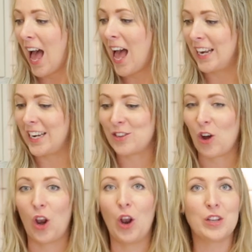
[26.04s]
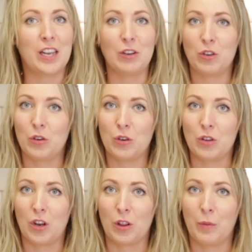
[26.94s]
and it's got lots of little
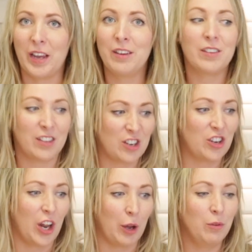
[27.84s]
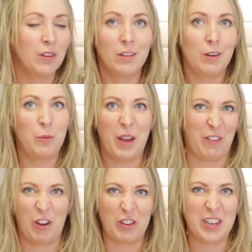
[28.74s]
shortcuts along the way, because as you know, we
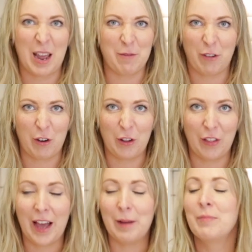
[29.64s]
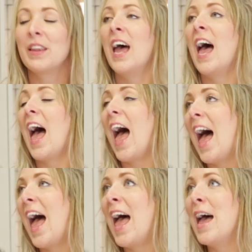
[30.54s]
haven't got time for all
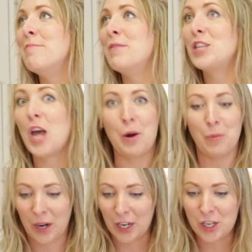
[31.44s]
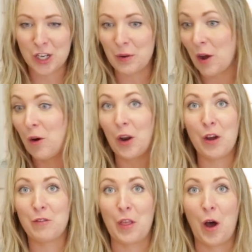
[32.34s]
that. So we're going to do it all
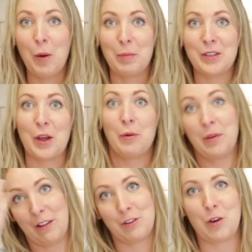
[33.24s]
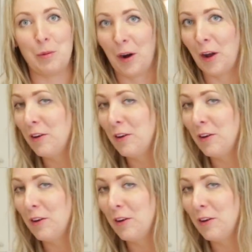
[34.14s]
over at the hob, so you'll have to come on